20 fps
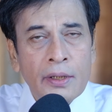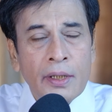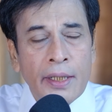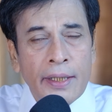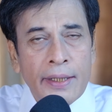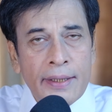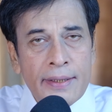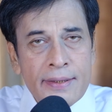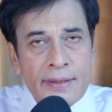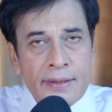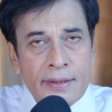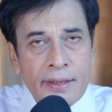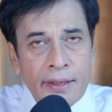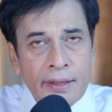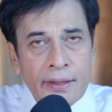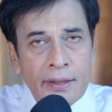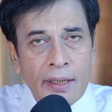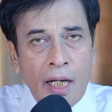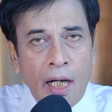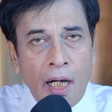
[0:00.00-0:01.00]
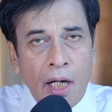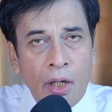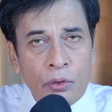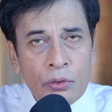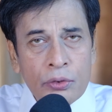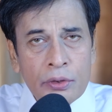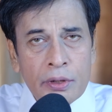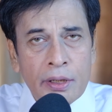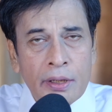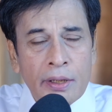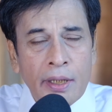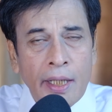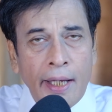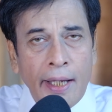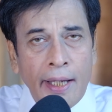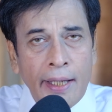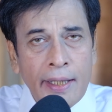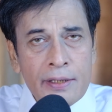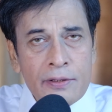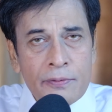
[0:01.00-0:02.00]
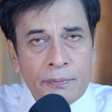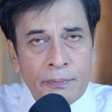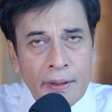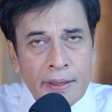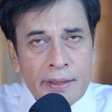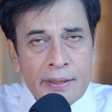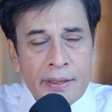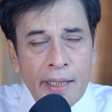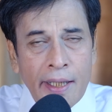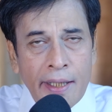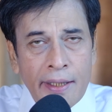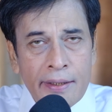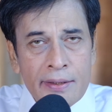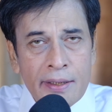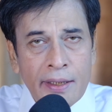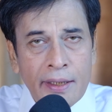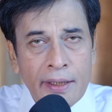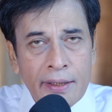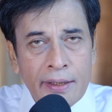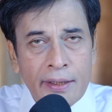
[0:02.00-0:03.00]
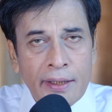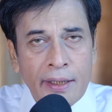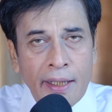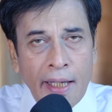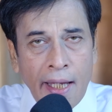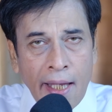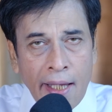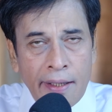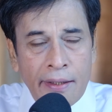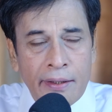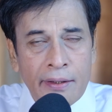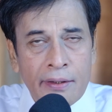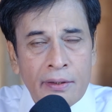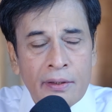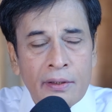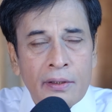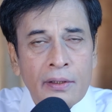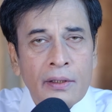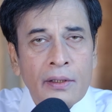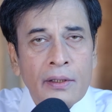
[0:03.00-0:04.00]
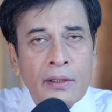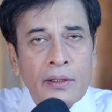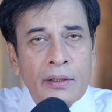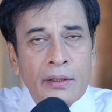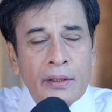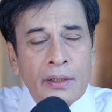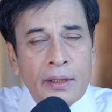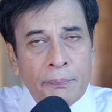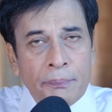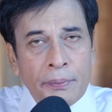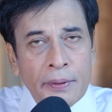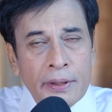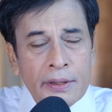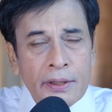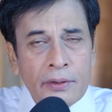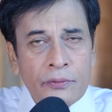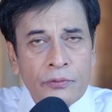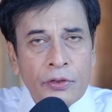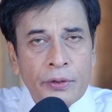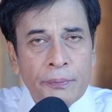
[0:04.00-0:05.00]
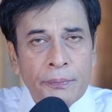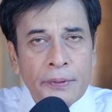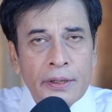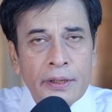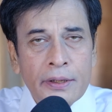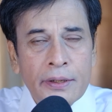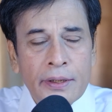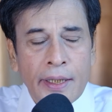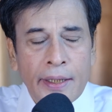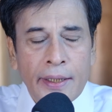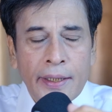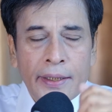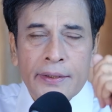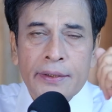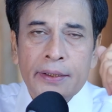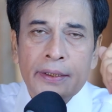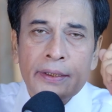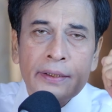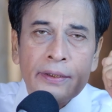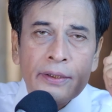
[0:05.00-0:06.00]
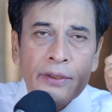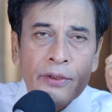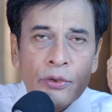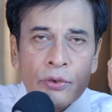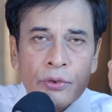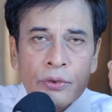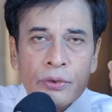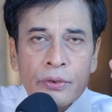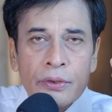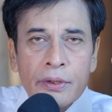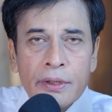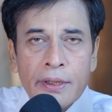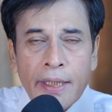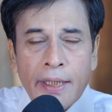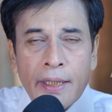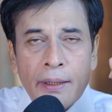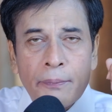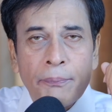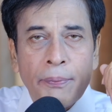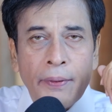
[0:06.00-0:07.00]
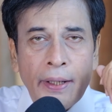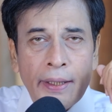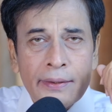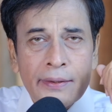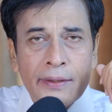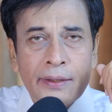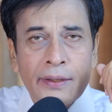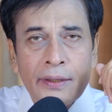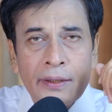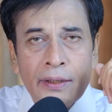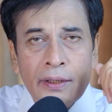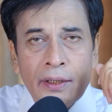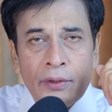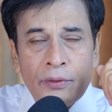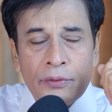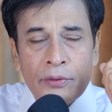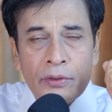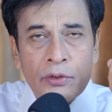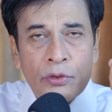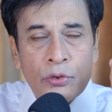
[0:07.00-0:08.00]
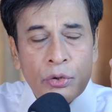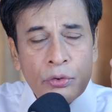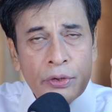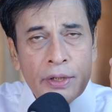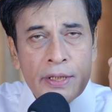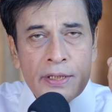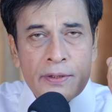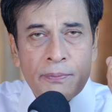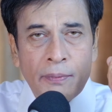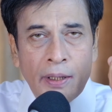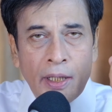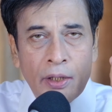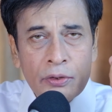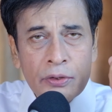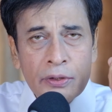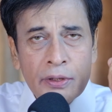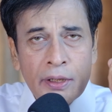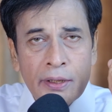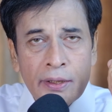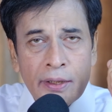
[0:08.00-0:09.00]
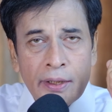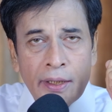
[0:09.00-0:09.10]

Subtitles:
his tongue out as much as he can. The patient would be directed to take breath through his mouth